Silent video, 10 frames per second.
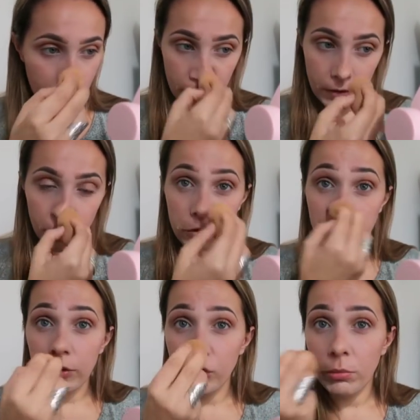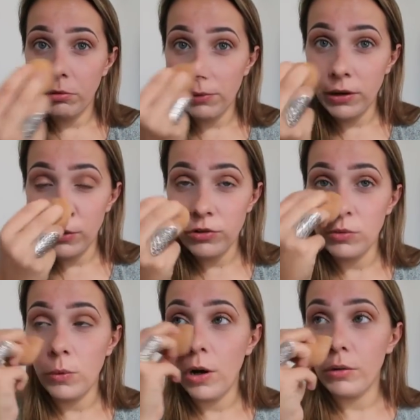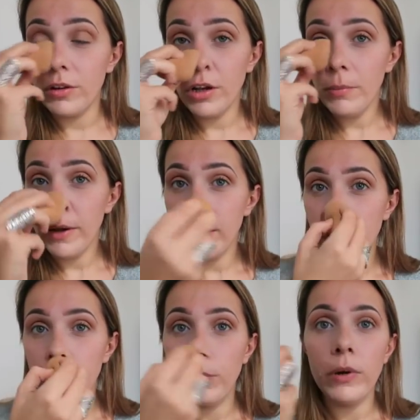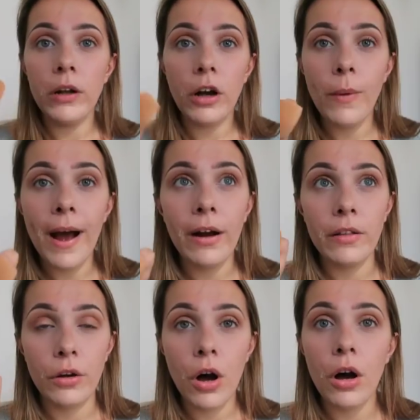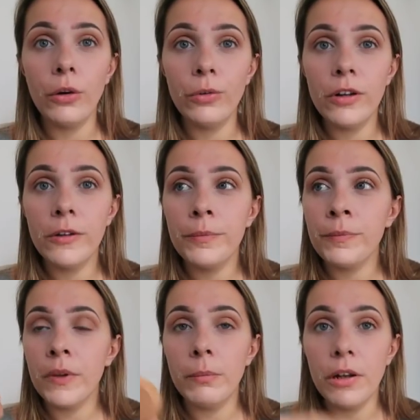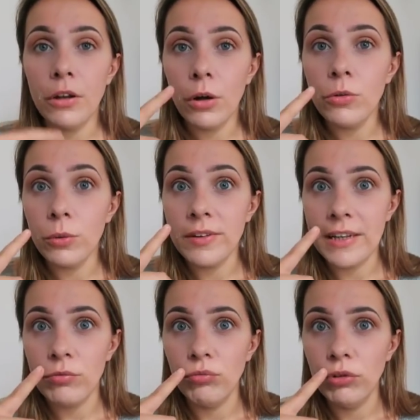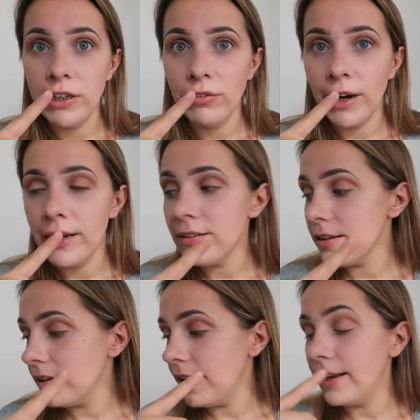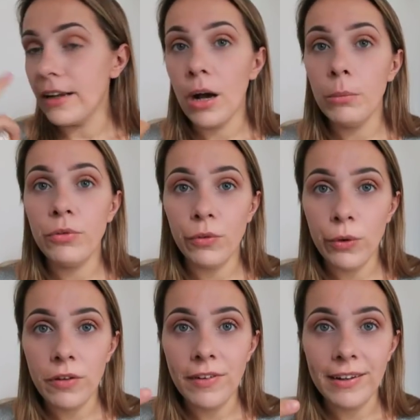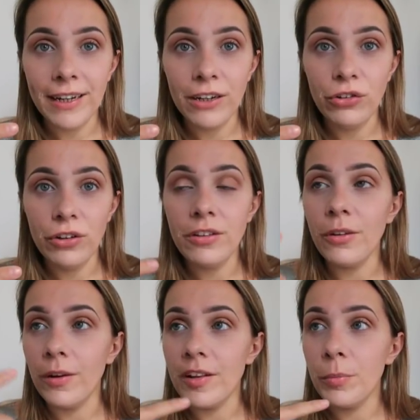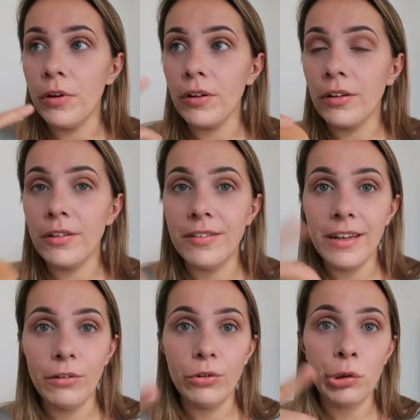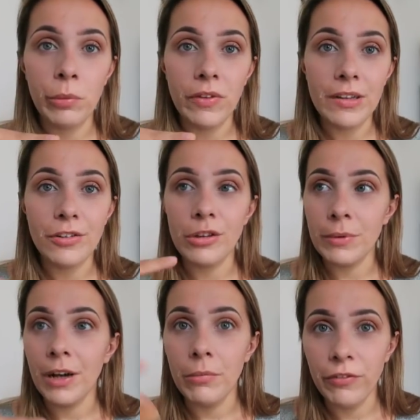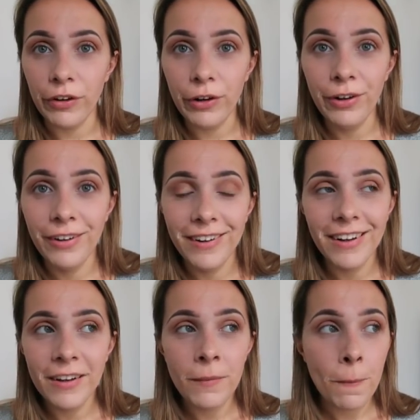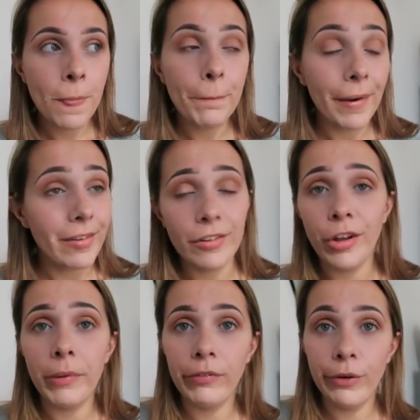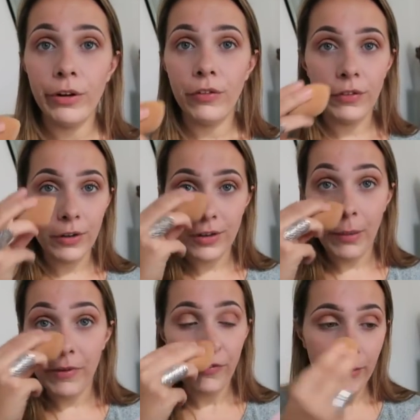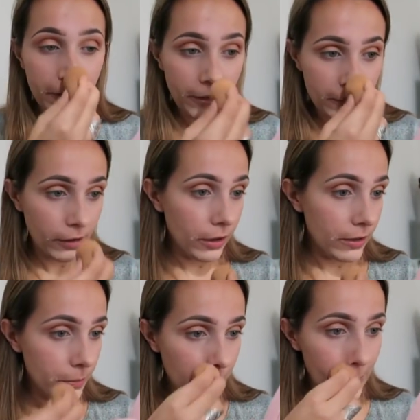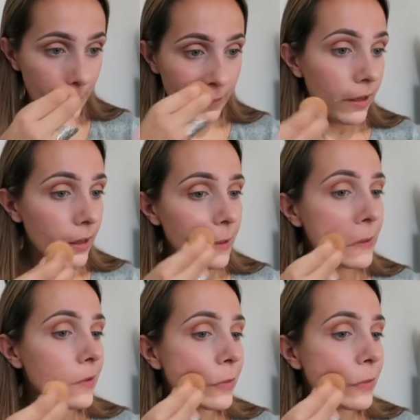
I also do it on top of my nose as well. So I don't know about you, but when I go out in the cold, my nose always gets really red and it comes through the foundation, so I need to put concealer on top of it to stop it coming through. Basically stop me Rudolph nose coming through, so I need to put that on there.